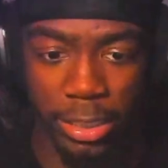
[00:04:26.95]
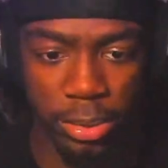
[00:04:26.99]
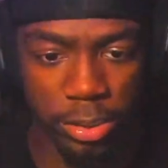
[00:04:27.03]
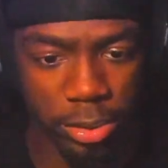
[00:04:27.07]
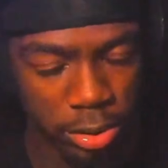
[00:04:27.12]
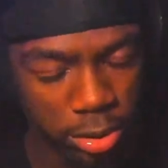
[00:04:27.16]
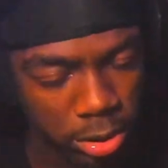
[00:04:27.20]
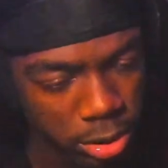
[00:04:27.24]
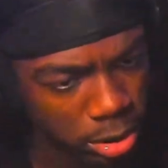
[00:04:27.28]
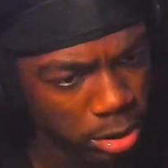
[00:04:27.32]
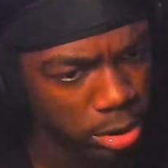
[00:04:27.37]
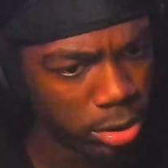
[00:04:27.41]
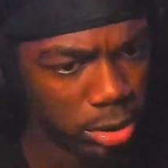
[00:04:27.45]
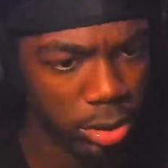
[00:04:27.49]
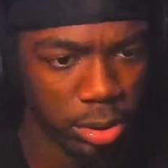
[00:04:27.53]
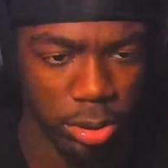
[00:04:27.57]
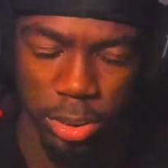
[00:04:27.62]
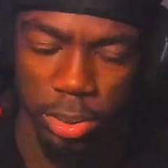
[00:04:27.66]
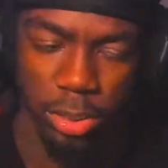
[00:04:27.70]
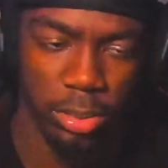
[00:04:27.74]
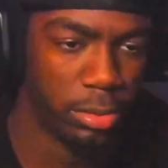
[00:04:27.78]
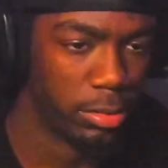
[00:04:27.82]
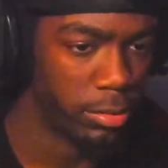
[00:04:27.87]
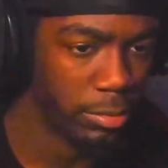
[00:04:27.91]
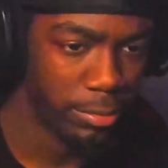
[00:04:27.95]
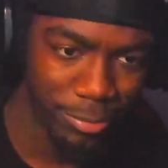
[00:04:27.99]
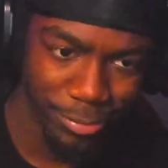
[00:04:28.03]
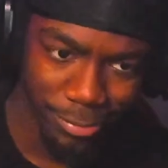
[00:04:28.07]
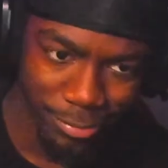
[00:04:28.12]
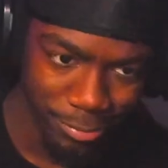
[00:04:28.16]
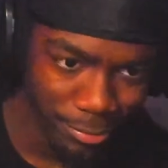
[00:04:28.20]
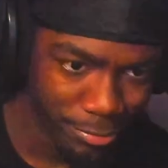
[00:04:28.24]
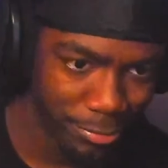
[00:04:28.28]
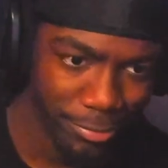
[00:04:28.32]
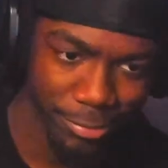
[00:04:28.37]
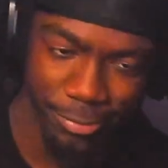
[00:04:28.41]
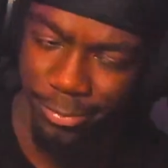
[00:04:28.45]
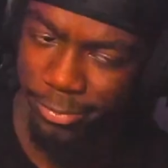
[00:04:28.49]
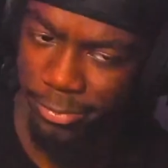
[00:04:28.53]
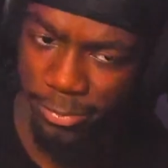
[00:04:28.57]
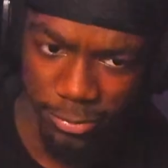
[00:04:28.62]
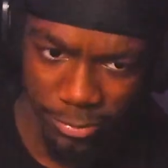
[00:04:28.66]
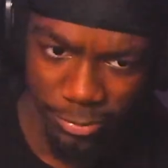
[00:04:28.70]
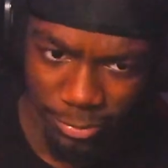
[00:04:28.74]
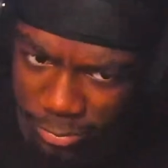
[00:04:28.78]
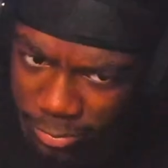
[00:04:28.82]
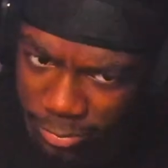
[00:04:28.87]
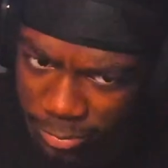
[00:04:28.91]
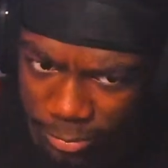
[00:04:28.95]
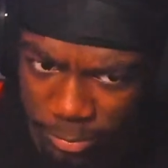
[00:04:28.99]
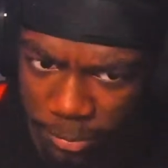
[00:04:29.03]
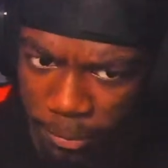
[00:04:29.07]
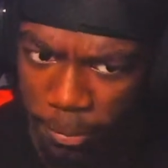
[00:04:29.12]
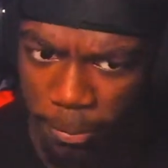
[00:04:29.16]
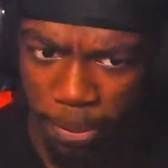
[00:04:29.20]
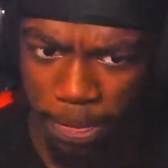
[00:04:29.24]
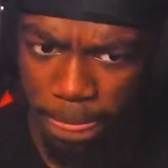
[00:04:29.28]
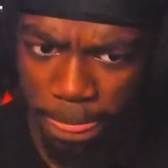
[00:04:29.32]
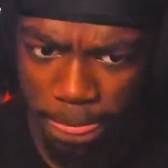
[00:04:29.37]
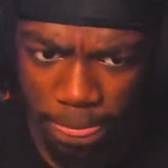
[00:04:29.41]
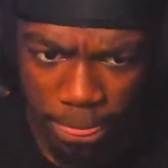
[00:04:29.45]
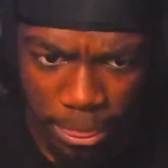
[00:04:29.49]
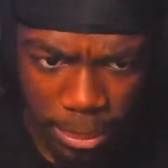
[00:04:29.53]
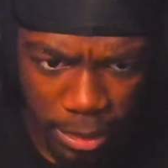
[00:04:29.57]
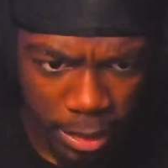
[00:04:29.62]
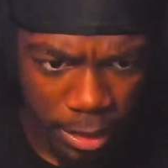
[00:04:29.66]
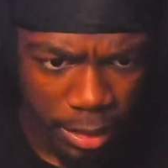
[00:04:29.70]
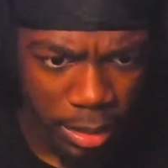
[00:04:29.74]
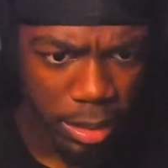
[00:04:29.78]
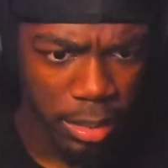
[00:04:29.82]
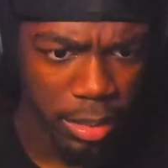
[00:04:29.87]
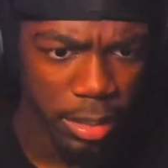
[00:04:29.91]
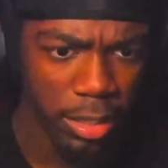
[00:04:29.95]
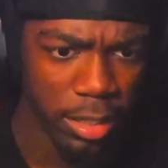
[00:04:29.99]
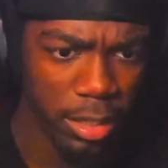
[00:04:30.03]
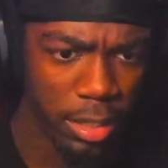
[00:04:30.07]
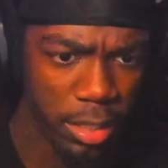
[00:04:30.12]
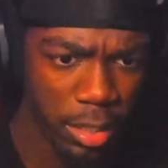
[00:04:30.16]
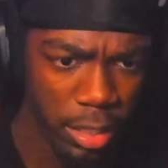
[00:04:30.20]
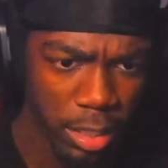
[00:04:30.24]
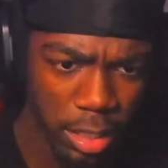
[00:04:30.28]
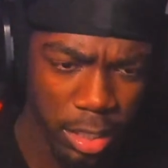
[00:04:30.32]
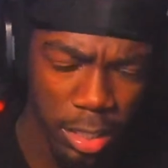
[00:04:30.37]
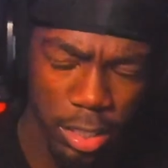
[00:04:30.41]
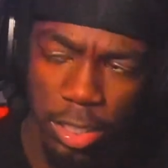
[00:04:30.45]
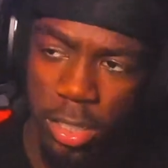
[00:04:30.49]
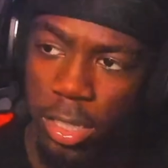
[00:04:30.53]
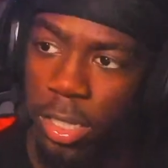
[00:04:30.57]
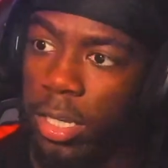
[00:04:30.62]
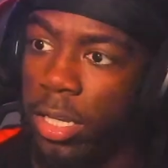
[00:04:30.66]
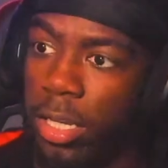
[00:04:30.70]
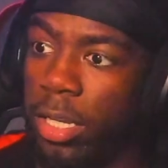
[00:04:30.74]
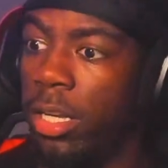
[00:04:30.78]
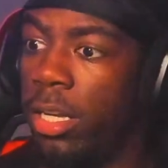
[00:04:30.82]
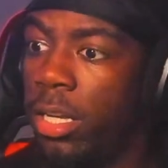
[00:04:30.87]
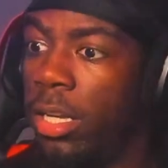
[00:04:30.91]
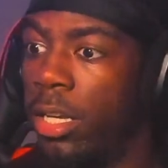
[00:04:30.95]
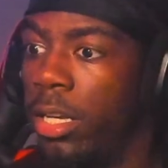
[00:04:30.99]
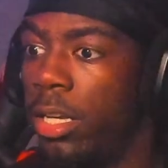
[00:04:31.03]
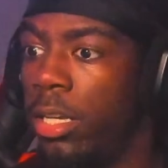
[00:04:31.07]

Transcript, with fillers: Now either your oh colony oh following all the tips or they swallowing holla tips. I got a shot.